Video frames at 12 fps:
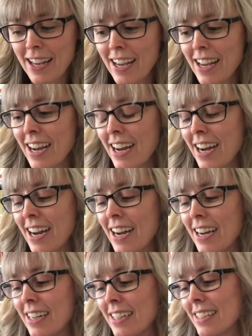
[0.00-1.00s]

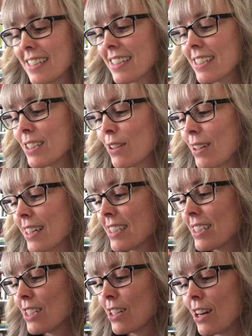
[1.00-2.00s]
So let's
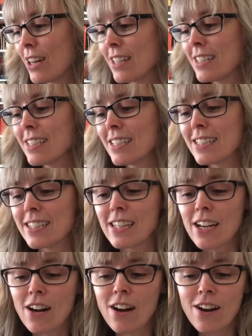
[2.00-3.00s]
start. This is
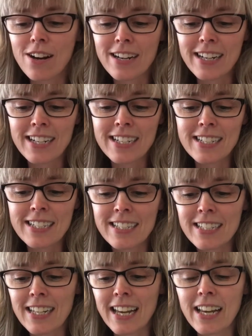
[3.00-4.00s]
the
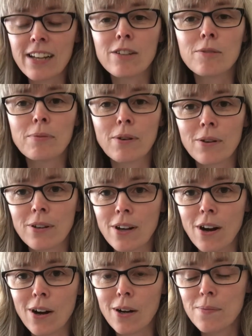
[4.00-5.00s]
Harkin Engel
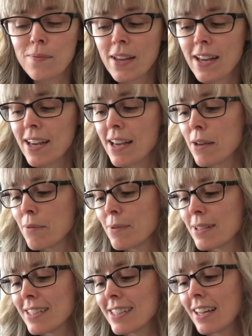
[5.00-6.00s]
Protocol. It
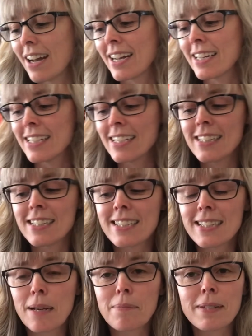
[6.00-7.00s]
was signed in
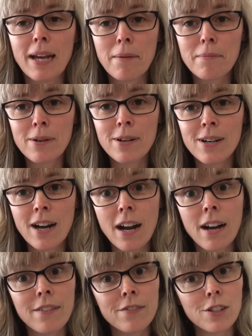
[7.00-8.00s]
September
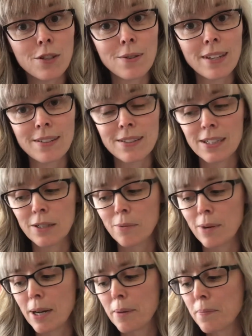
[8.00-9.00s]
of
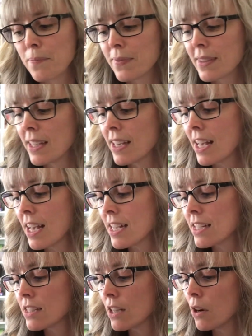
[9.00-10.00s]
2001.
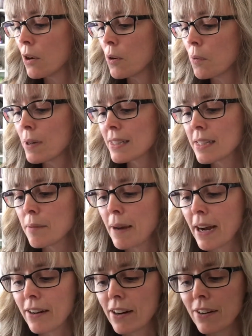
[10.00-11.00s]
So what's the
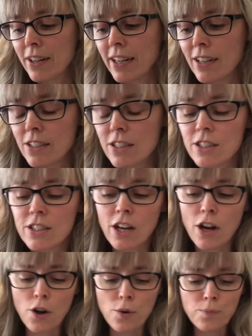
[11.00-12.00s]
background here?
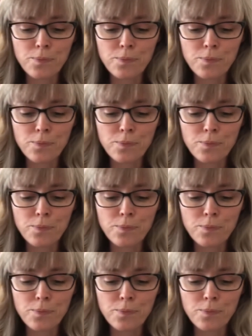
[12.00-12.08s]
So,